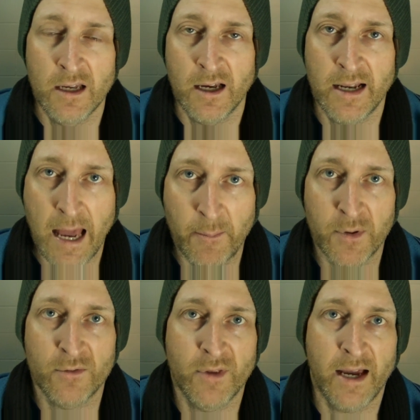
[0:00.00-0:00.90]
an
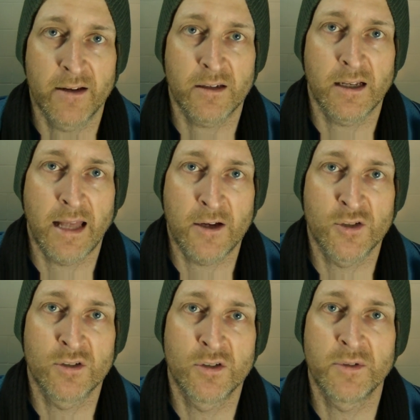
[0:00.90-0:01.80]
app that allows
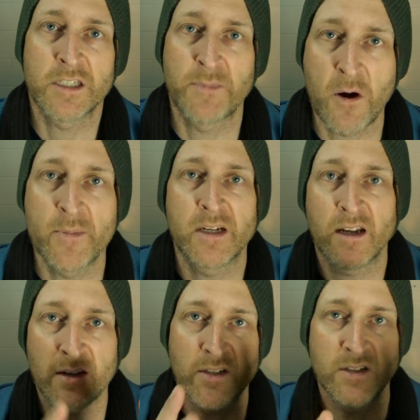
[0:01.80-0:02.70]
you to experiment
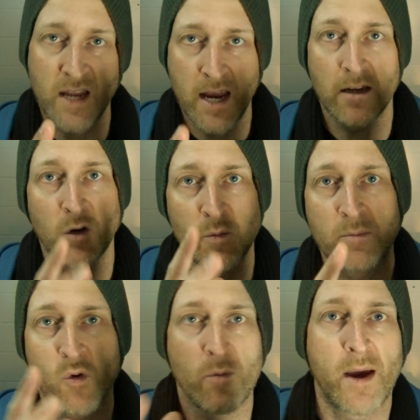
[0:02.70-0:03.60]
and understand a little bit
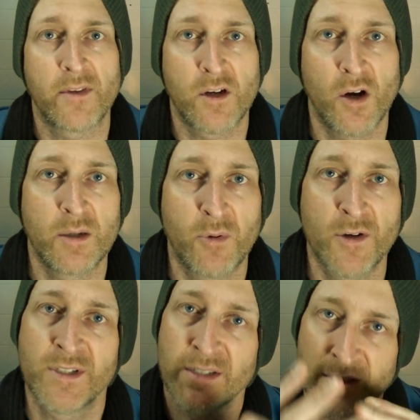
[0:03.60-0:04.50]
more about the coding
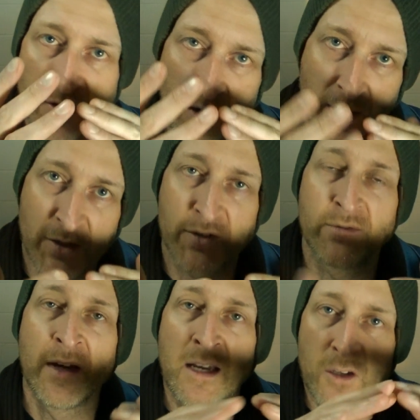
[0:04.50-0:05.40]
process, and it's got a bunch
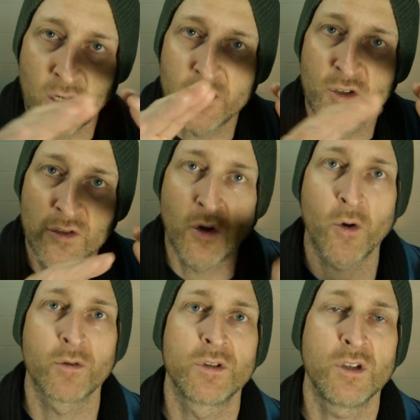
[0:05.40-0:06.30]
of kind of
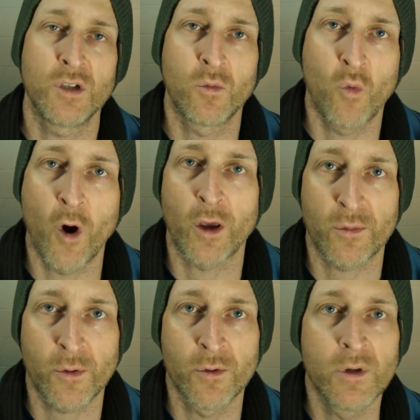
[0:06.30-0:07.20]
tutorials that you can work
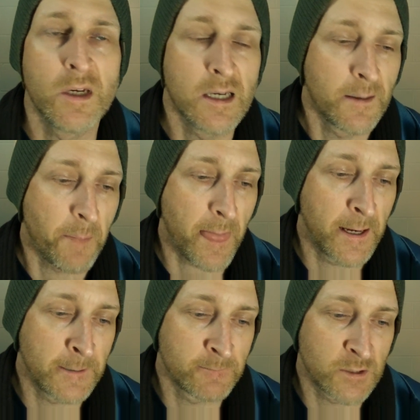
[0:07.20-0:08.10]
through
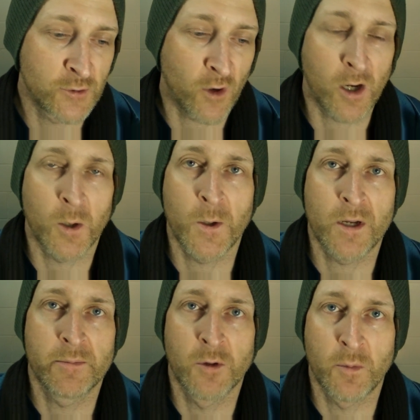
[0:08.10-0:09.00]
to try to learn
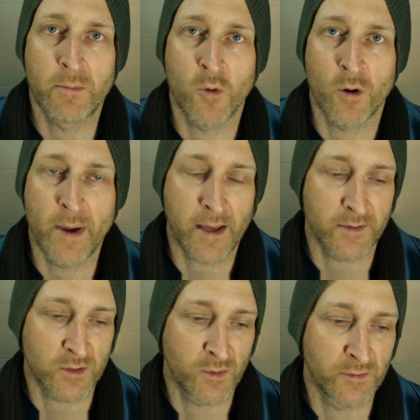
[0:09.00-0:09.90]
a little bit more about
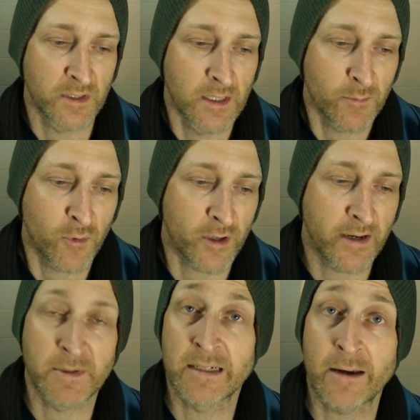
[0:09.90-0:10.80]
the Swift
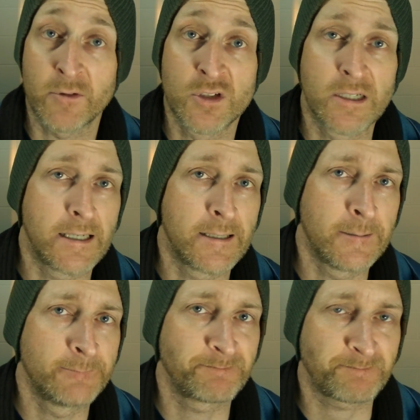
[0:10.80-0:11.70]
programming language.
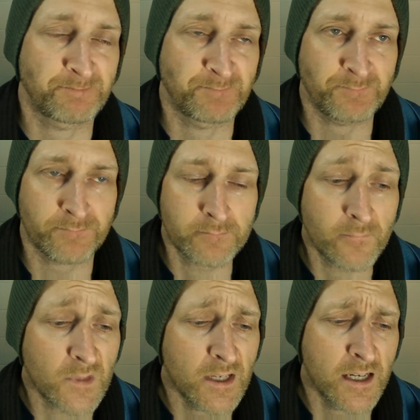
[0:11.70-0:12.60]

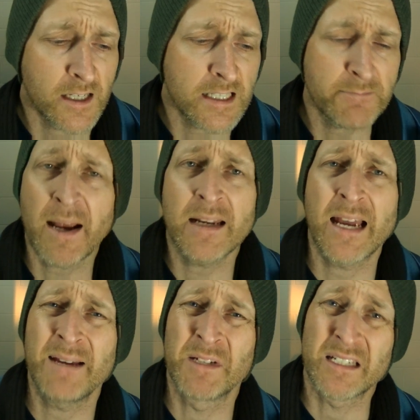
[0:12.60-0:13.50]
I guess mainly
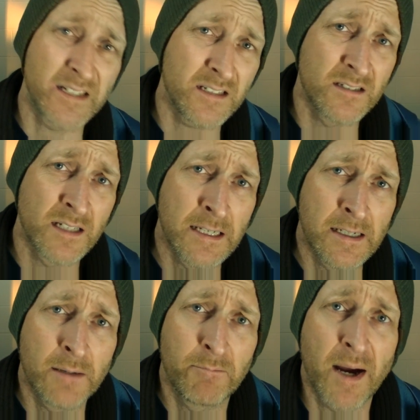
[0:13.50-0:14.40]
aimed at kids,
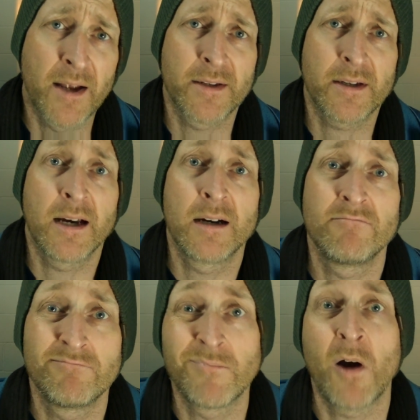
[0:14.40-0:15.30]
but
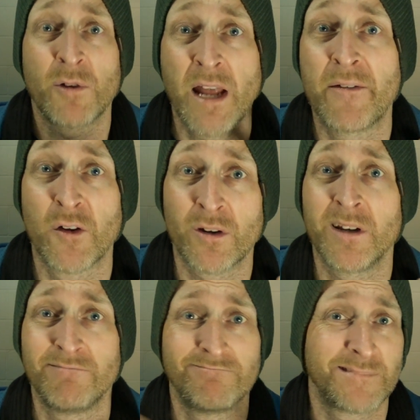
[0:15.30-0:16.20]
I'm going to have a look at
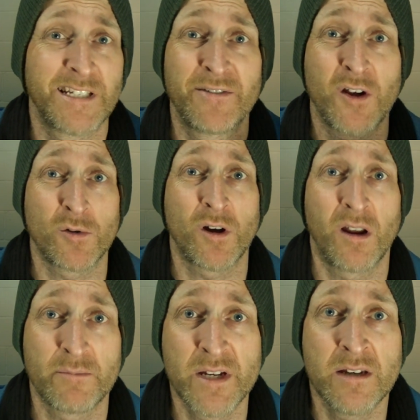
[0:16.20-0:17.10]
it, see if an old guy
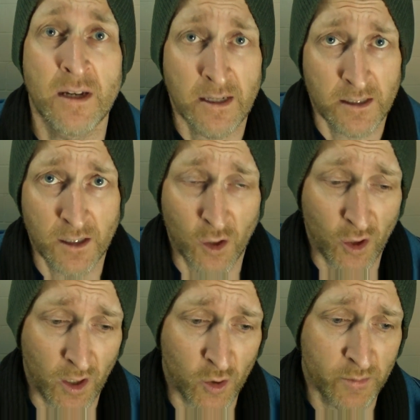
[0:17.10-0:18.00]
like me can
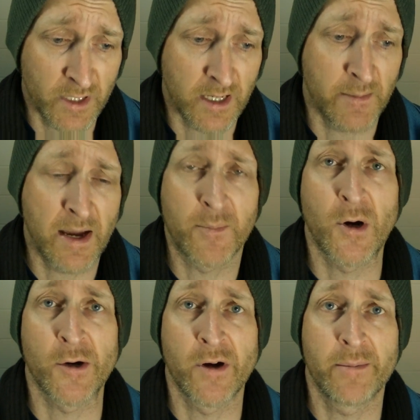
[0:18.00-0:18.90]
learn a little bit about
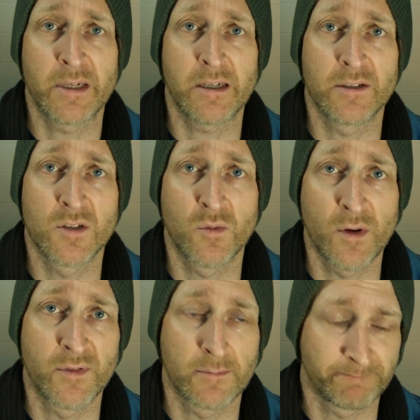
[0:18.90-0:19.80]
programming in
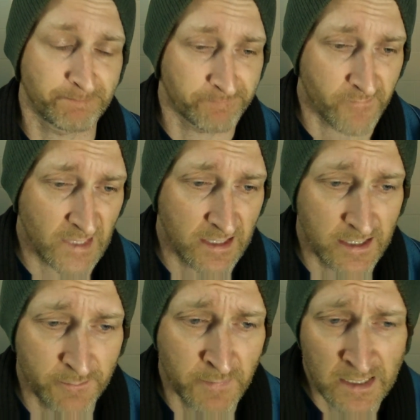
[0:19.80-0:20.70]
Swift.
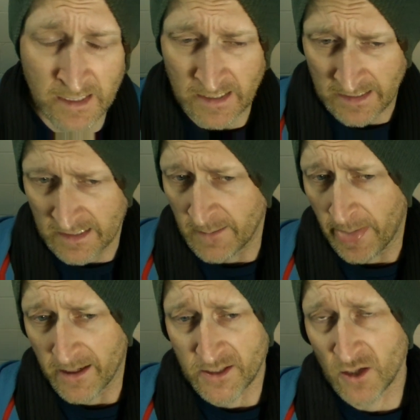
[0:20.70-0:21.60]

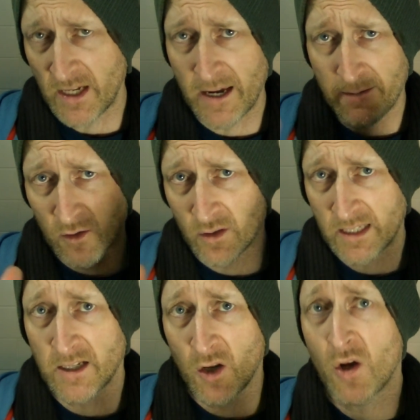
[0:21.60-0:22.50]
So yeah, look,
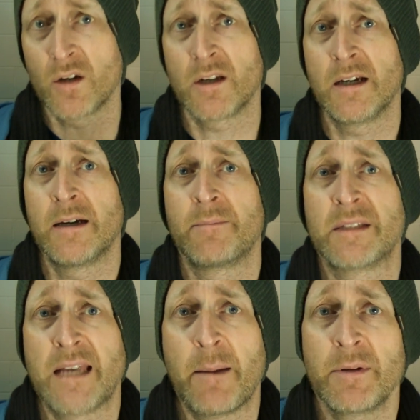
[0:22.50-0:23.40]
there's a lot
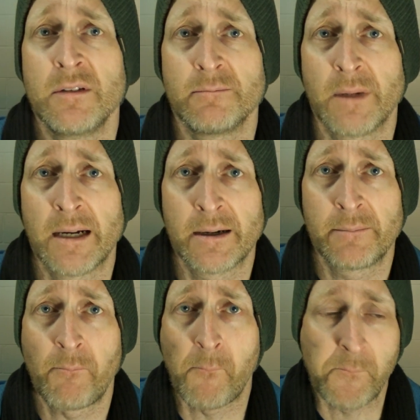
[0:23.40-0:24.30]
that's happened.
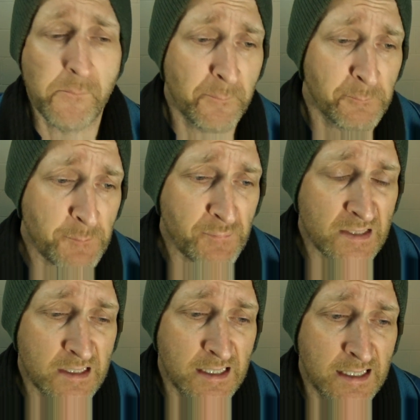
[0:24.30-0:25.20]
I'm
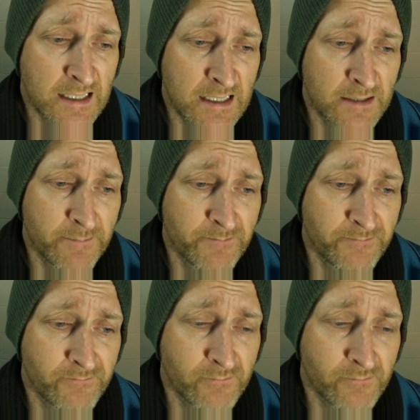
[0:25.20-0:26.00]
going